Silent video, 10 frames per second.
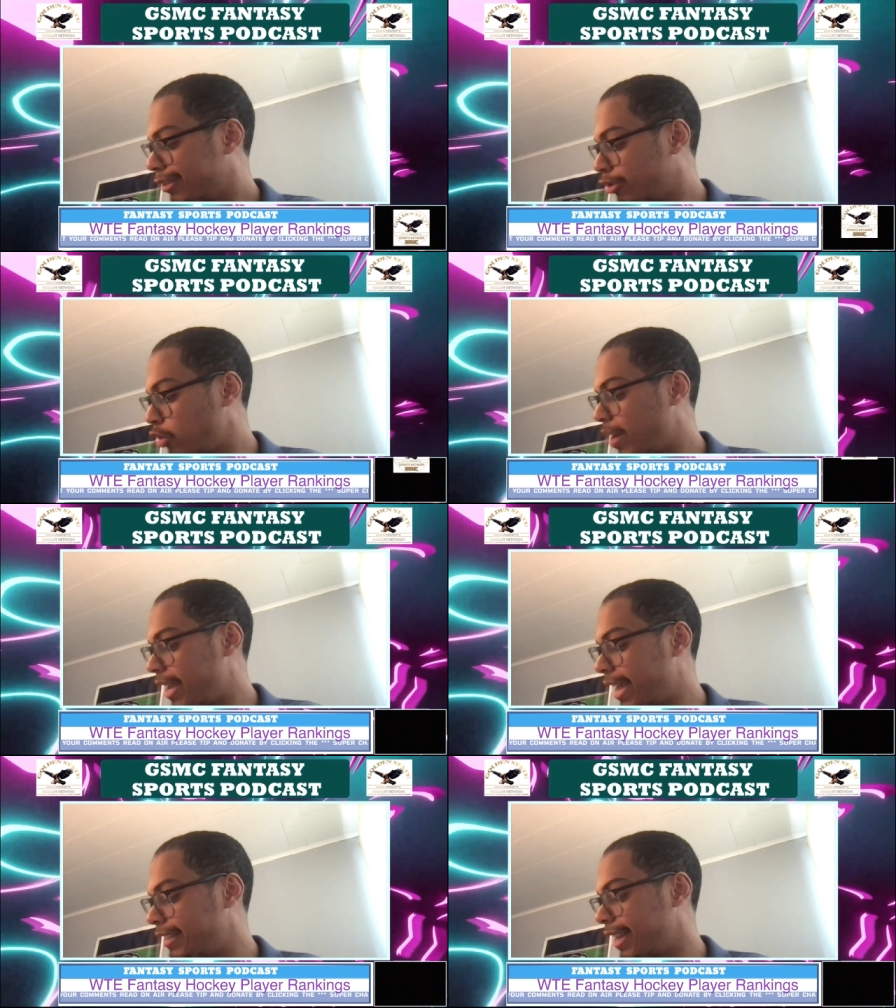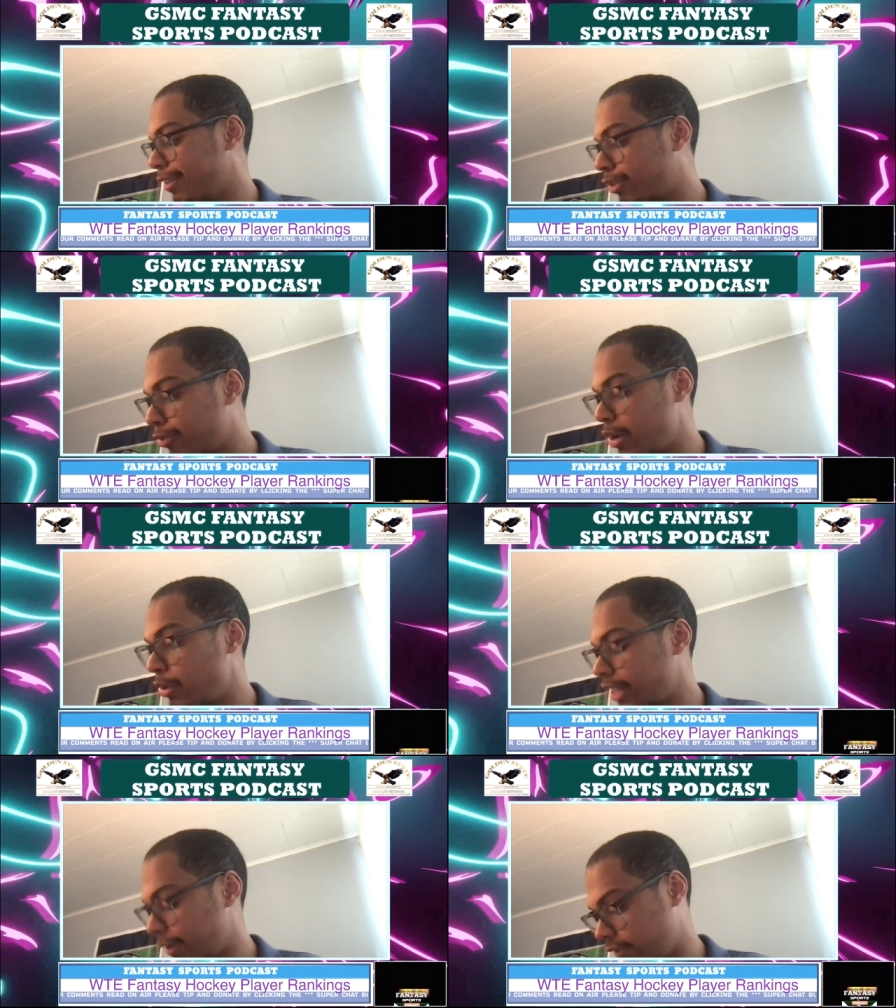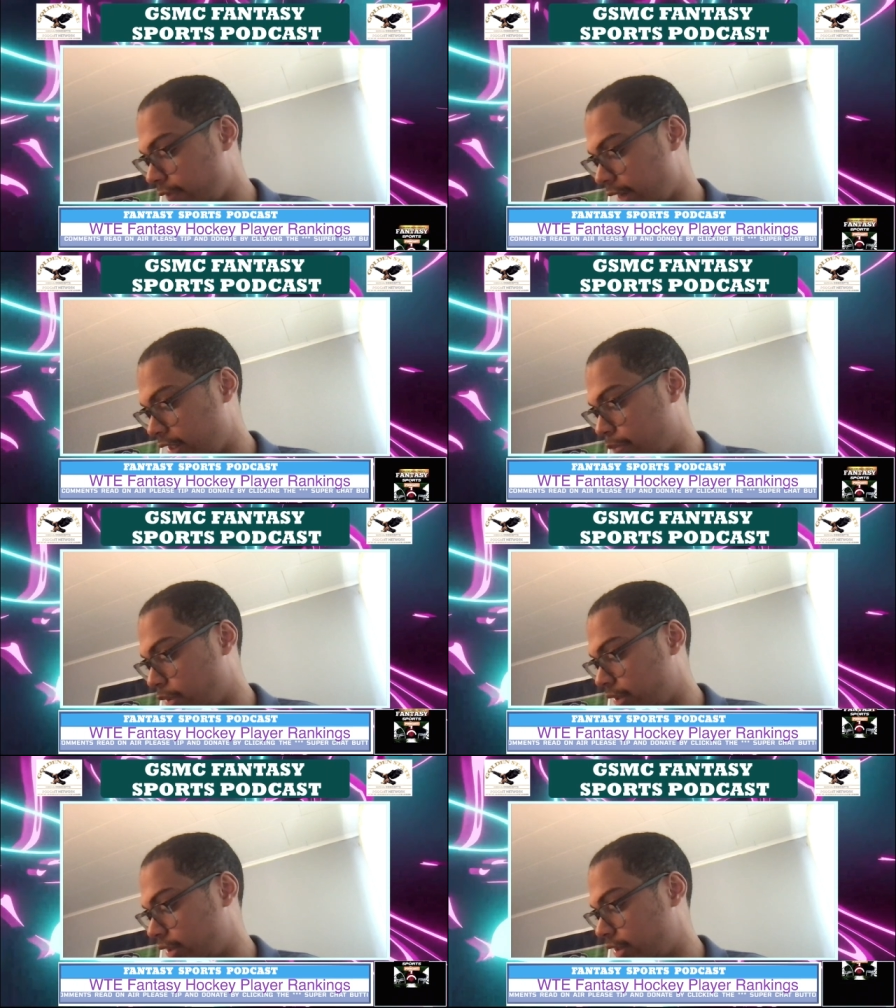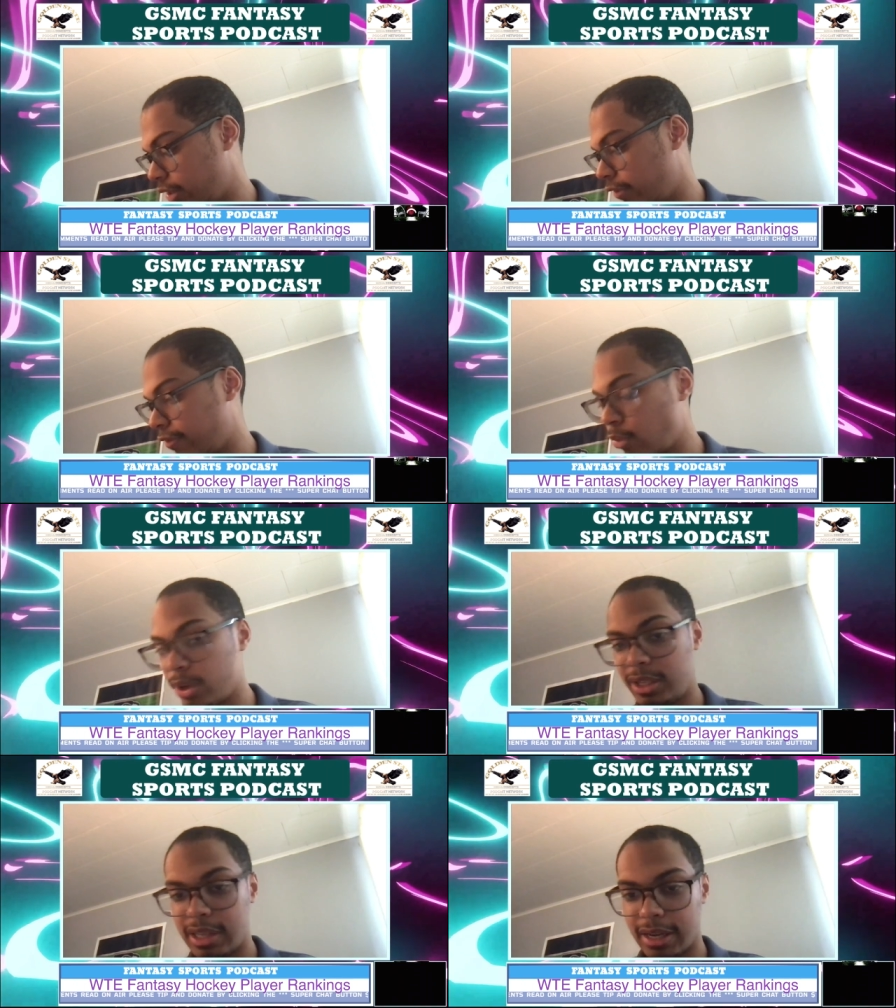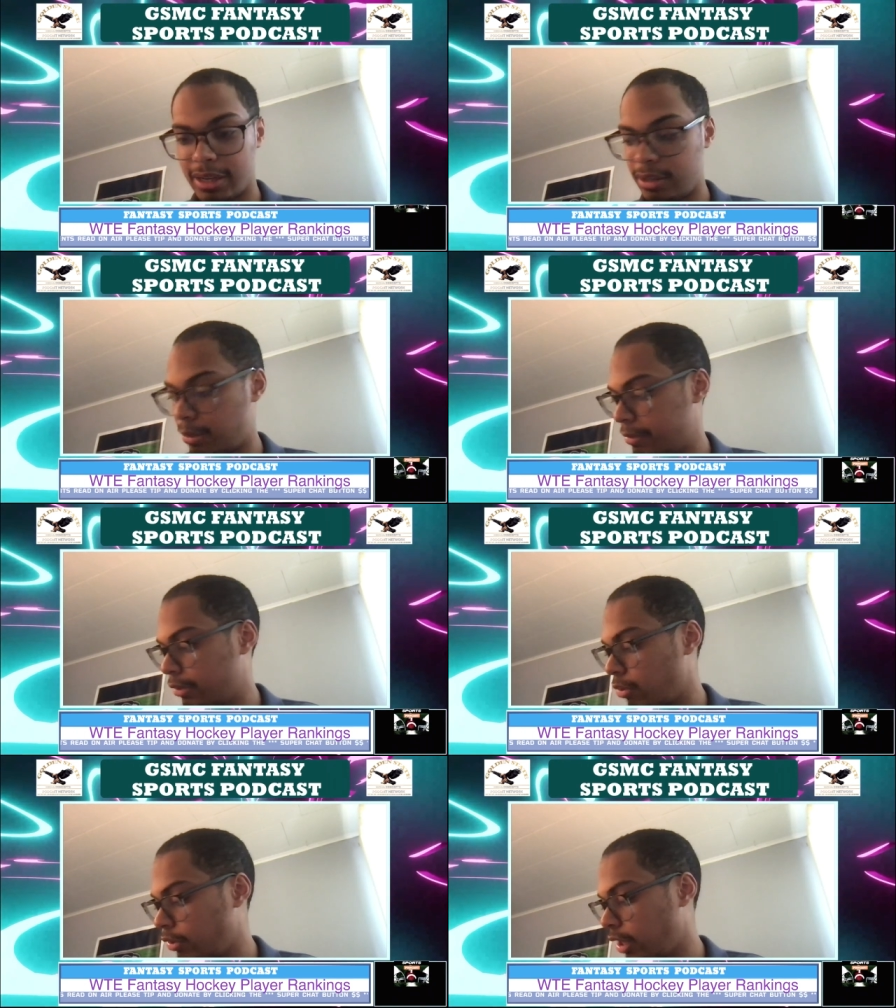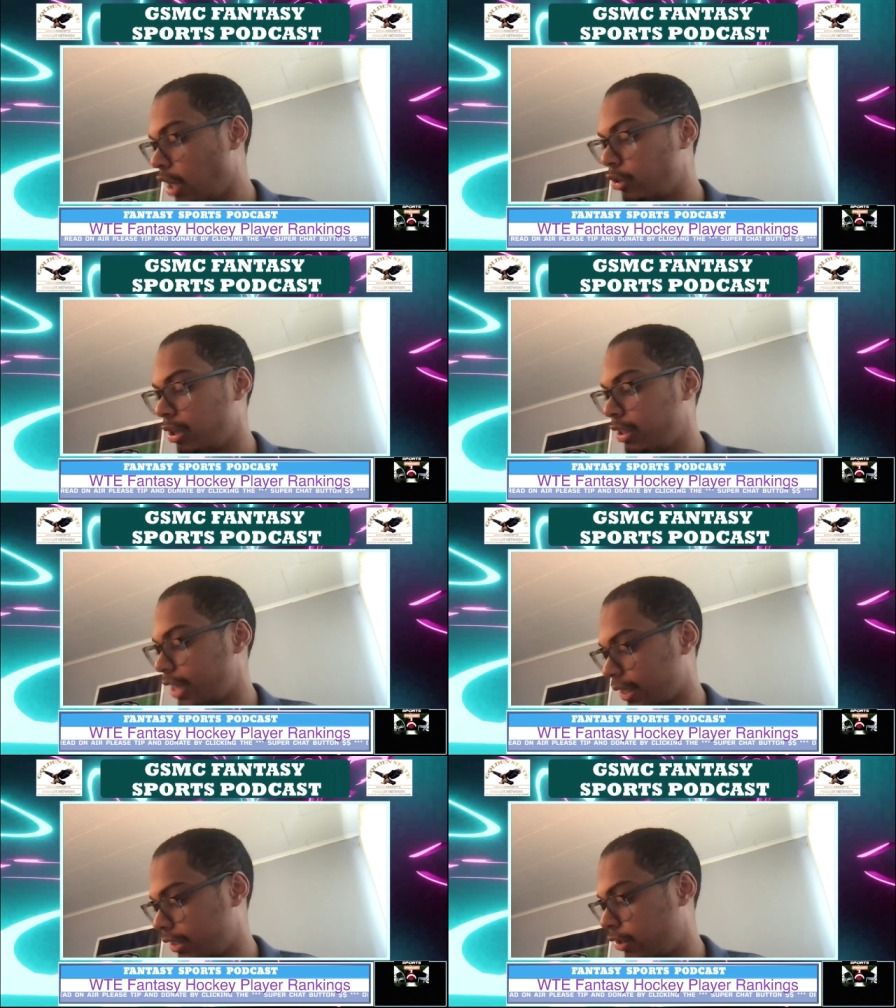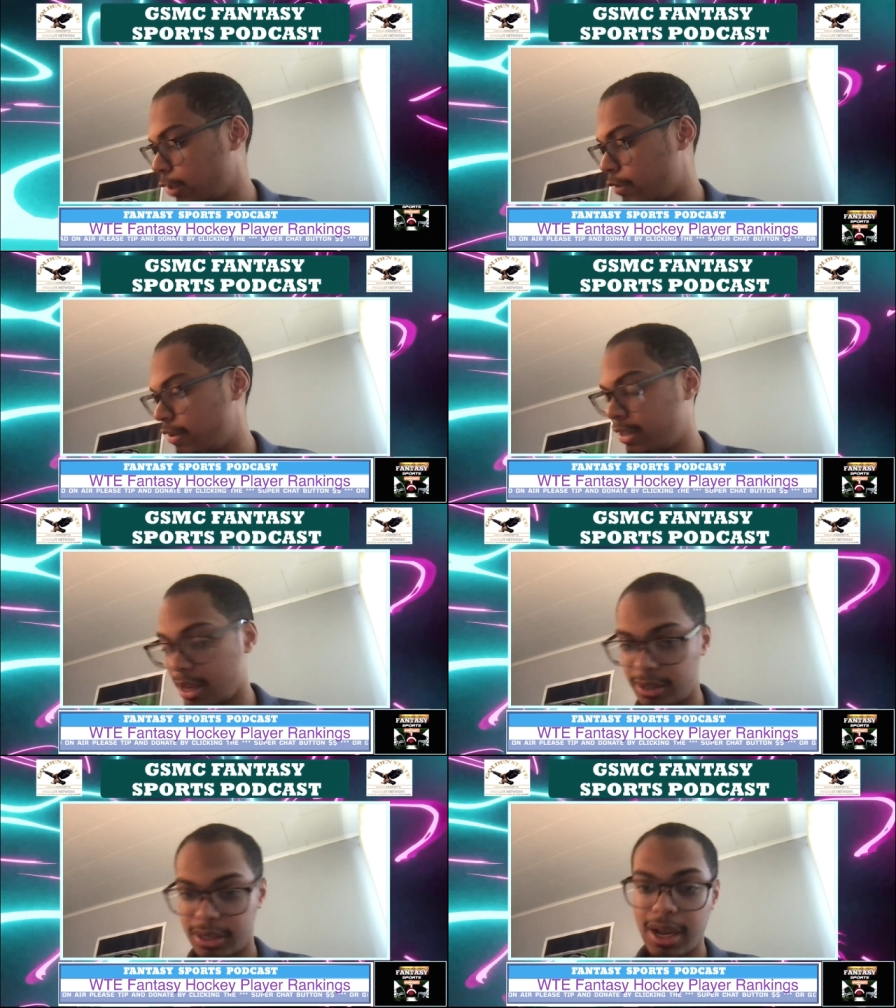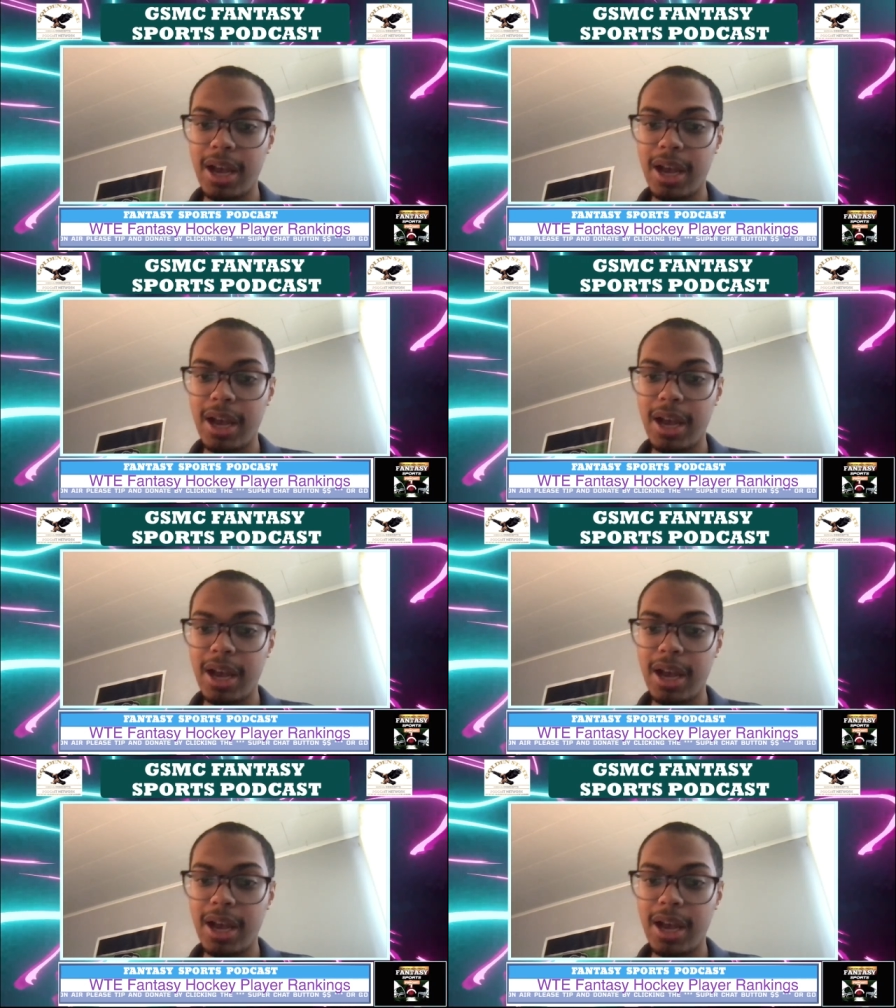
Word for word: Roope Hintz had 307 fantasy points this year, 42nd in terms of goals, 102nd in terms of assists,